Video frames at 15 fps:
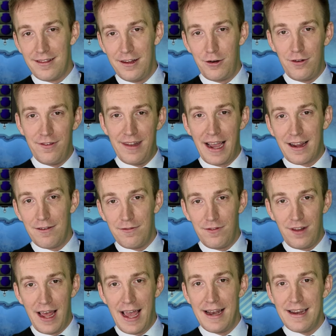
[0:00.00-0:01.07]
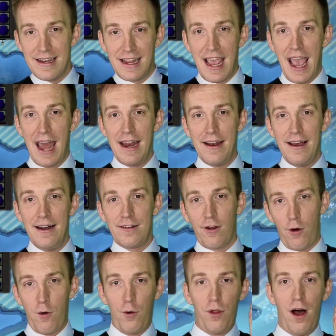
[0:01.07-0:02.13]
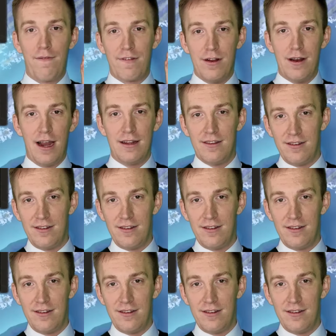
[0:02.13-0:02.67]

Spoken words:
little neck of land in Canada to hold off the United